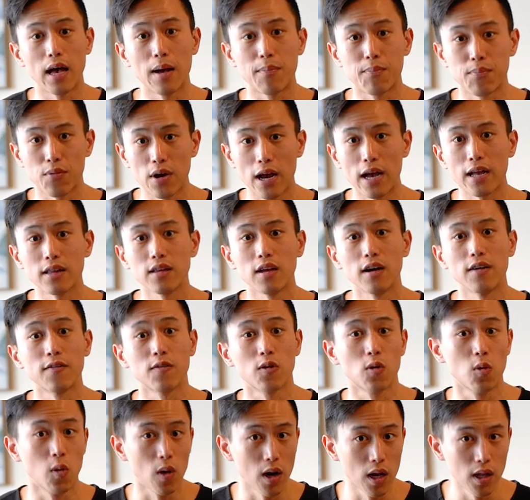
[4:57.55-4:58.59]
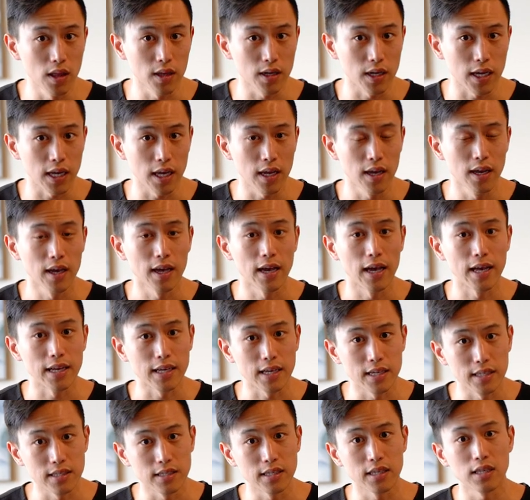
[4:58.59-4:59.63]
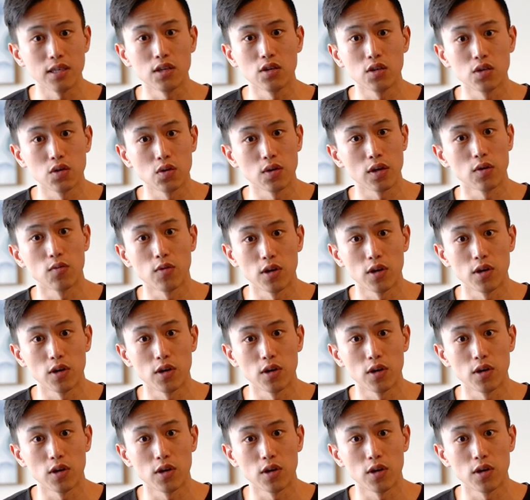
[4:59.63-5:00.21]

of quality, and continue doing